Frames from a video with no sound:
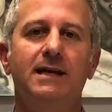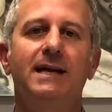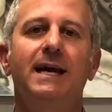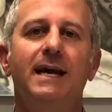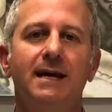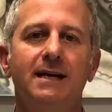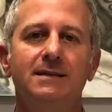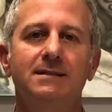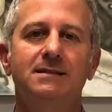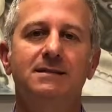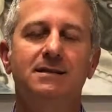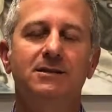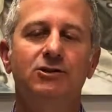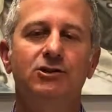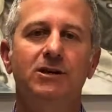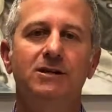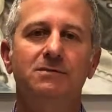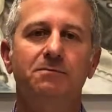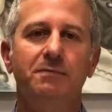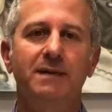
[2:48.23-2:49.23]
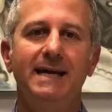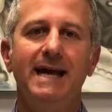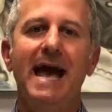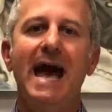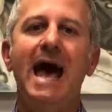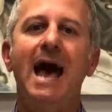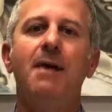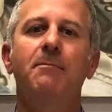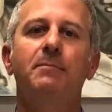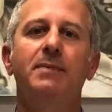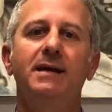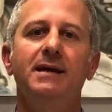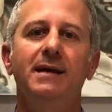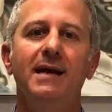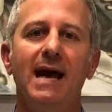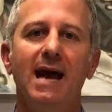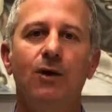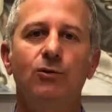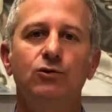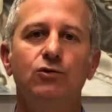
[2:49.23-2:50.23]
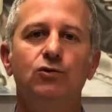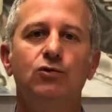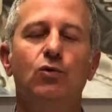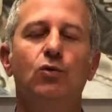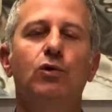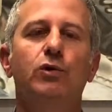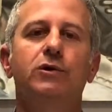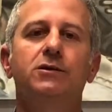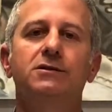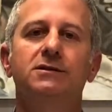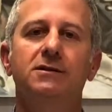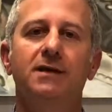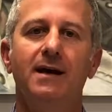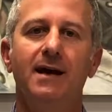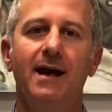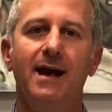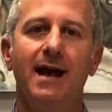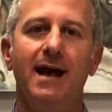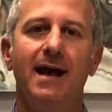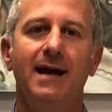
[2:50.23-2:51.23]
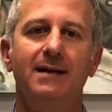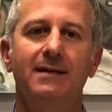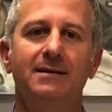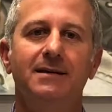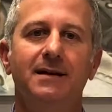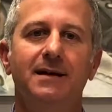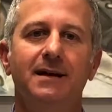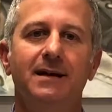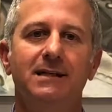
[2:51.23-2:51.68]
kids to just be happy outdoors and uh,